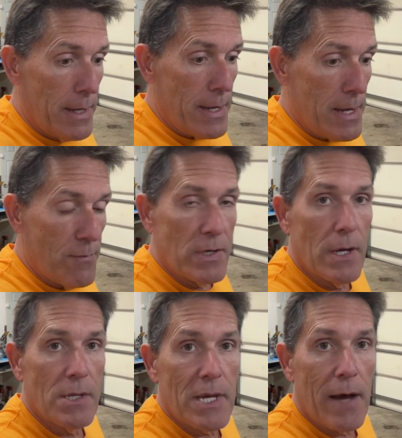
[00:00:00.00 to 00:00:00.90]
If it
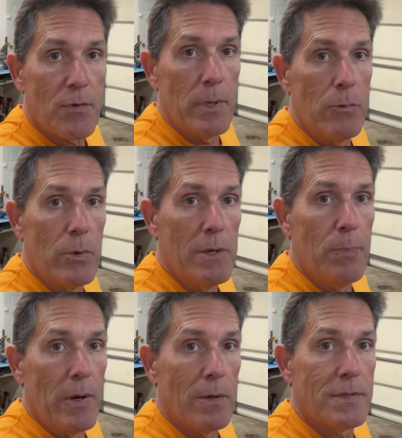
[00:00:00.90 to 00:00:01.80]
does have to be
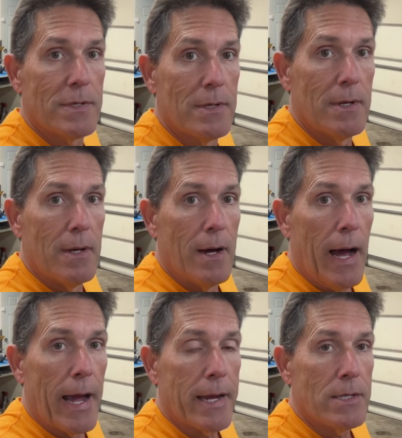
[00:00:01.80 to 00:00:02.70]
rebuilt,
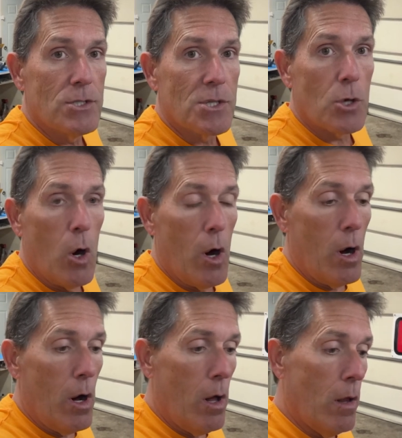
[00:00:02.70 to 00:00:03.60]
I can just
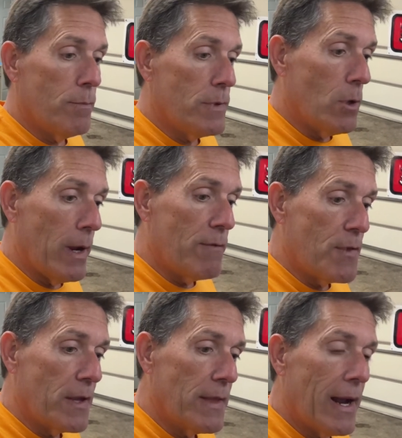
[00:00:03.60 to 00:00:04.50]
call,
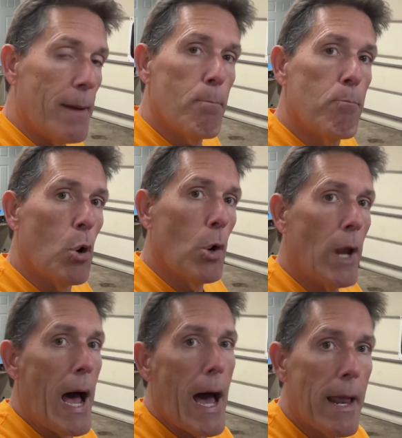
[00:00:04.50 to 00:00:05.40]
everything that I put
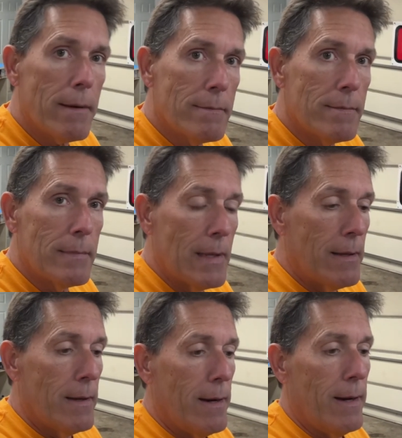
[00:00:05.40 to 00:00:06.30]
on it
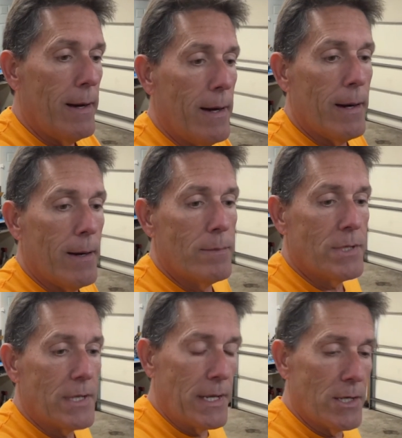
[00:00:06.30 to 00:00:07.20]

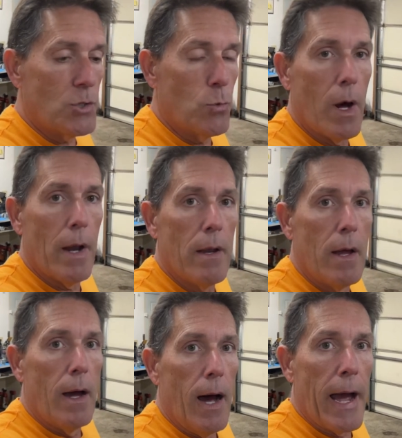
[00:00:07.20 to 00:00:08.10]
to get it to run,
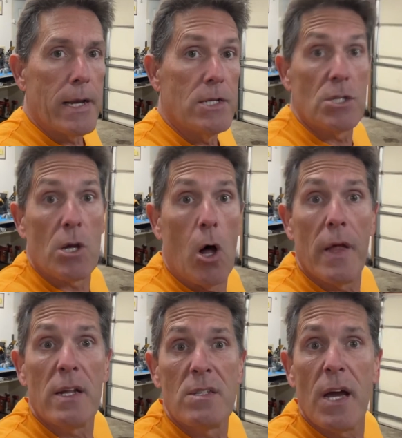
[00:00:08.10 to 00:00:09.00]
I can just call
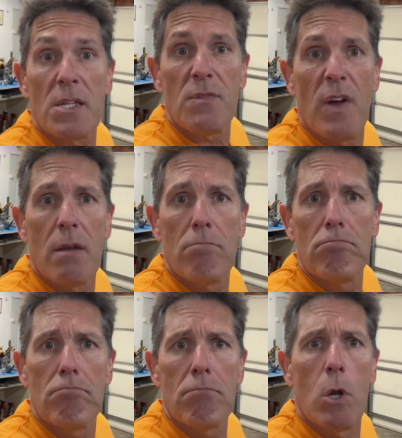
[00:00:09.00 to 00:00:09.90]
that a test fit.
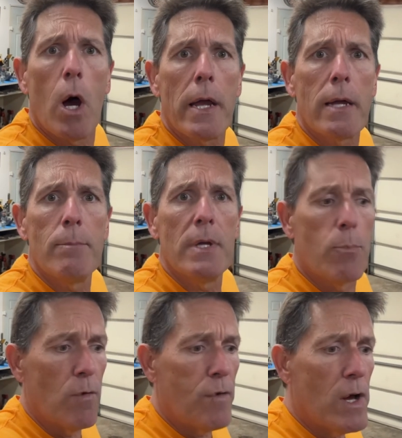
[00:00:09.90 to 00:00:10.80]
I can be a
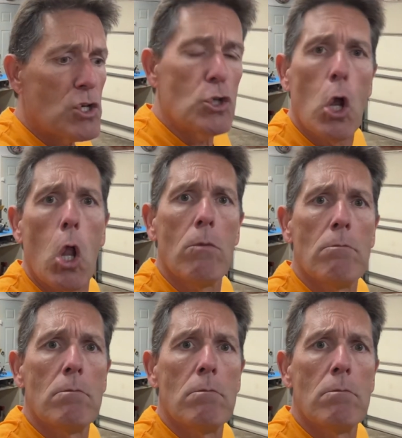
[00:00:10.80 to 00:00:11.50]
professional,